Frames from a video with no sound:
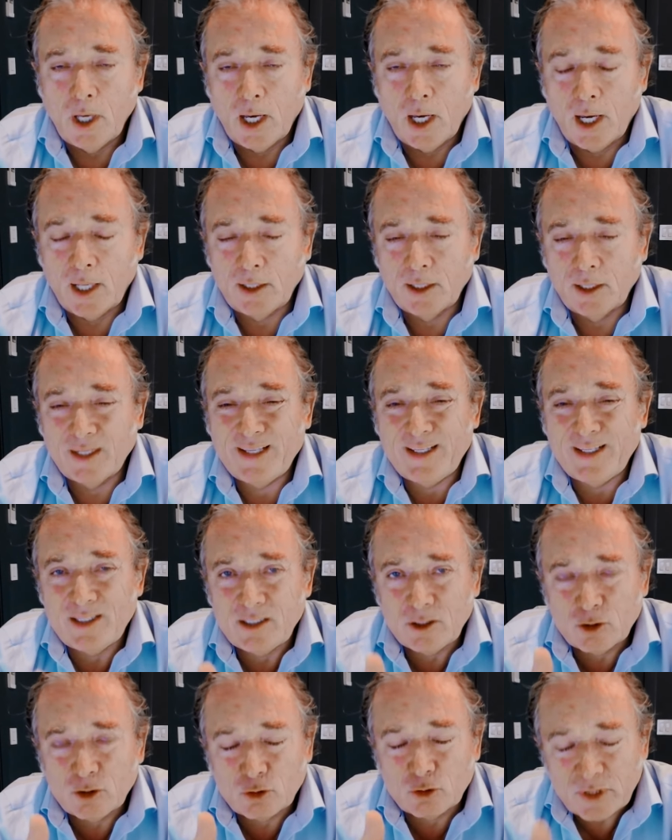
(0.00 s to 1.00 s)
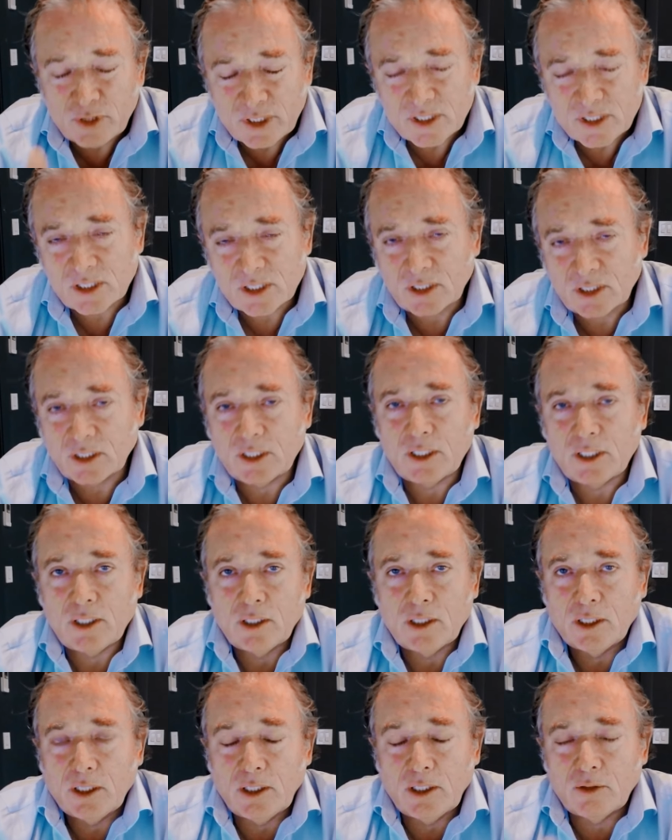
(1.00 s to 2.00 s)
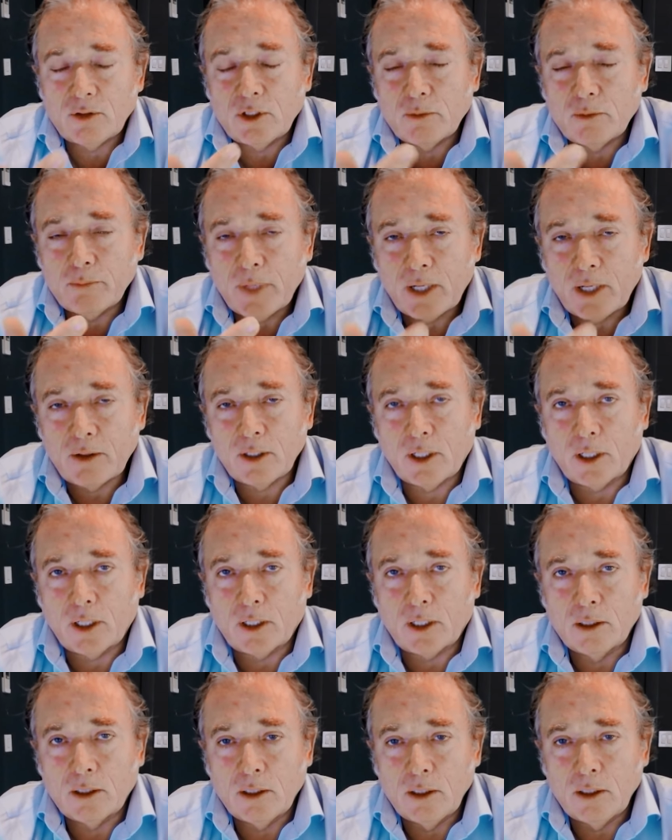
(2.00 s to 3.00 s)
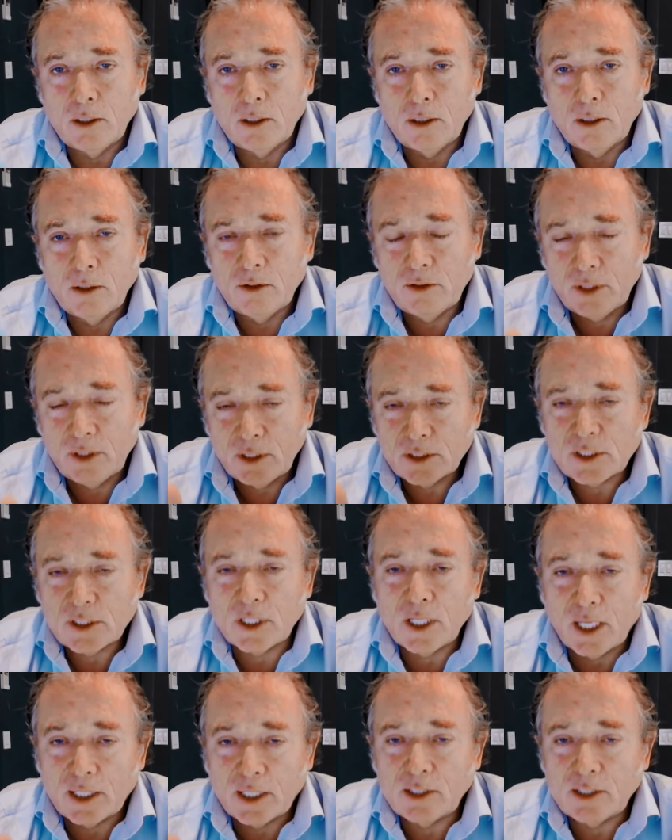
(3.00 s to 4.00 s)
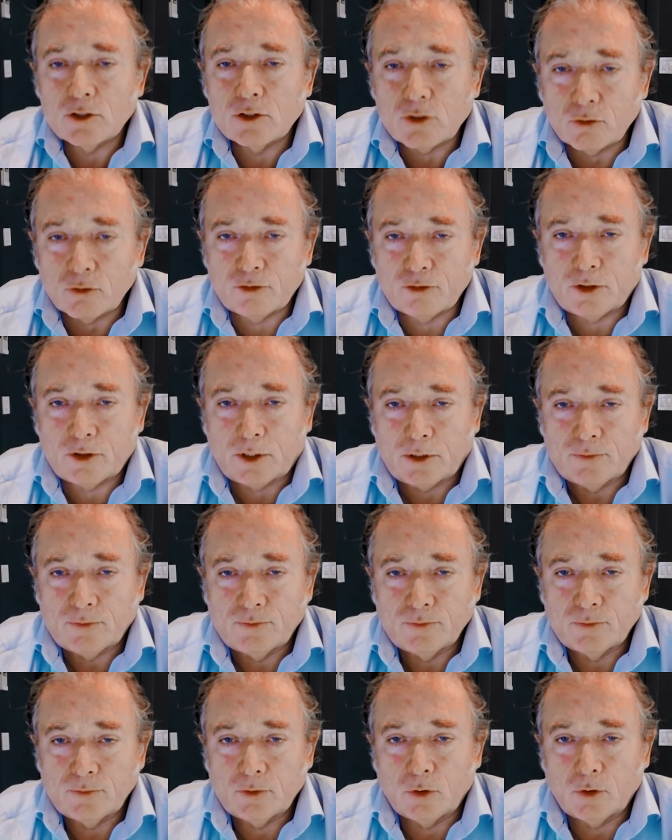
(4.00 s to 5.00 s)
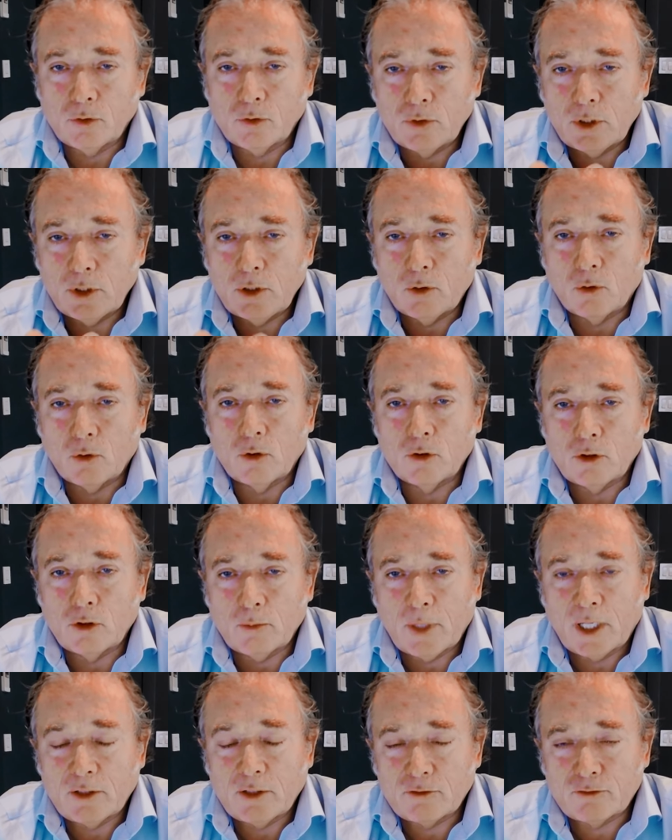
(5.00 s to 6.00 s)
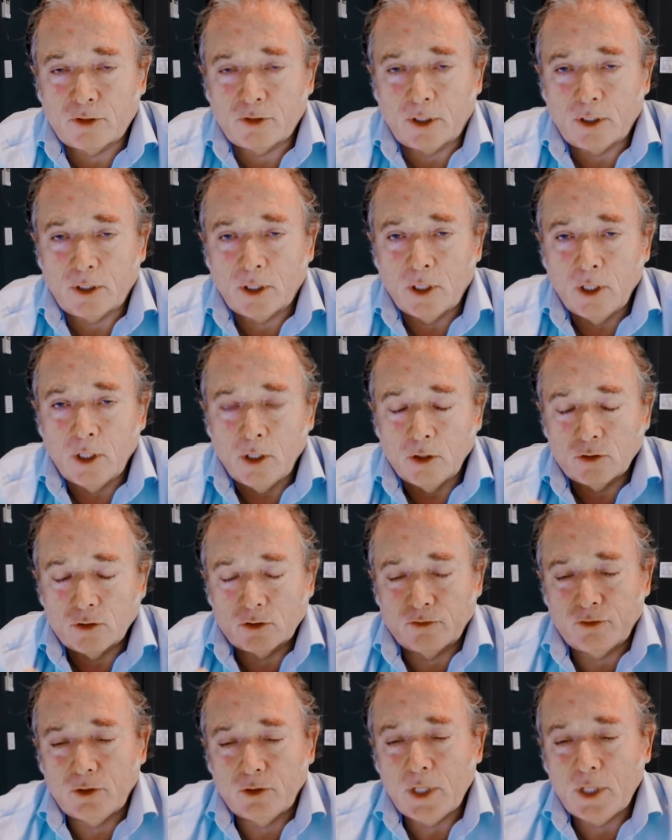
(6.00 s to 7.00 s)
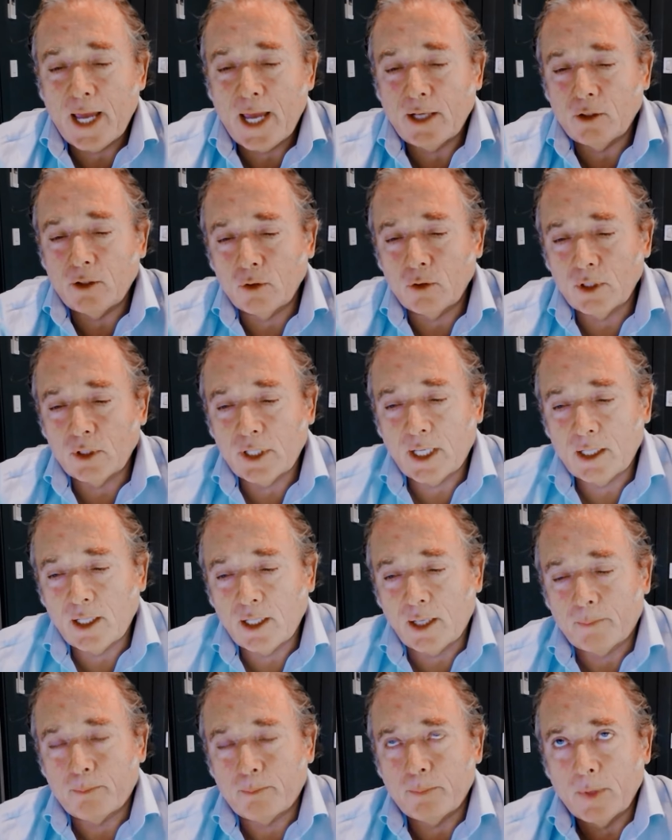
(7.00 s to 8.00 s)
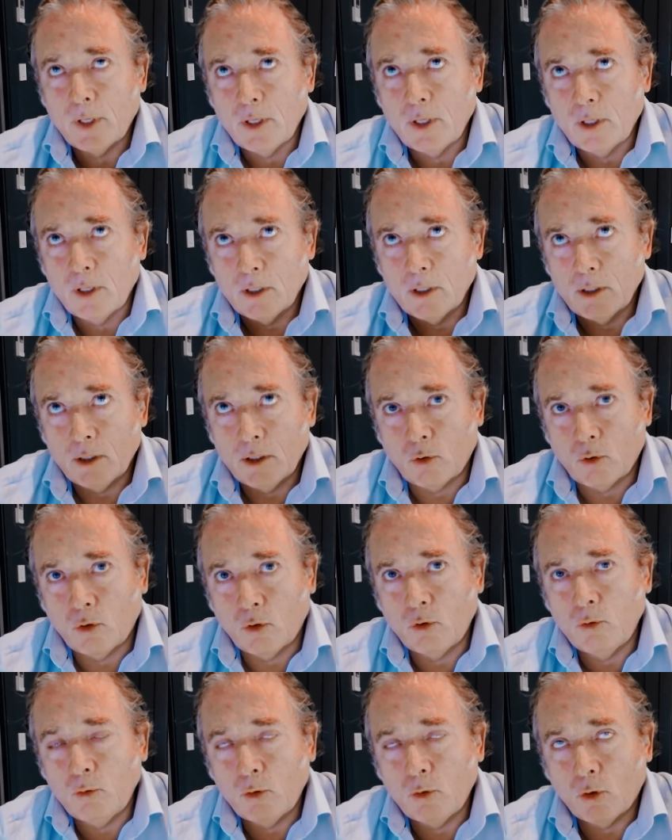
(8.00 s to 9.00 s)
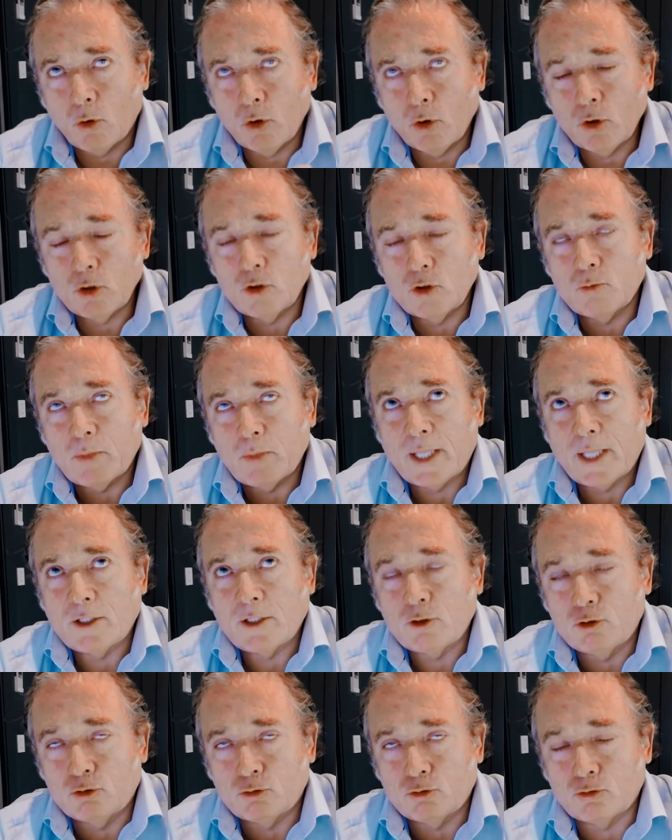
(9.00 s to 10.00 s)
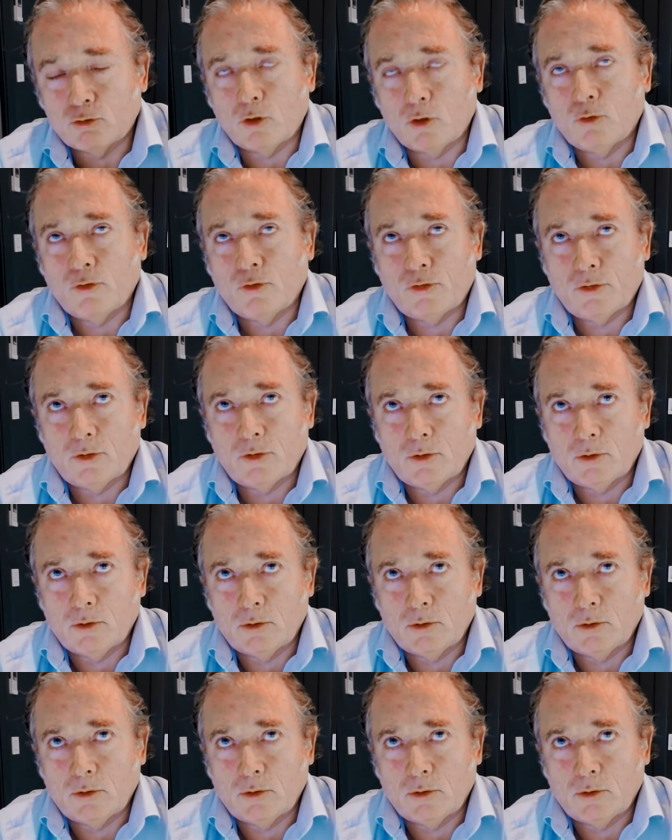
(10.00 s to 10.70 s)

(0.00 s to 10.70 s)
and that increasingly here in America, things are getting softer on the oil demand front. So if you add all of that up, oil demand growth,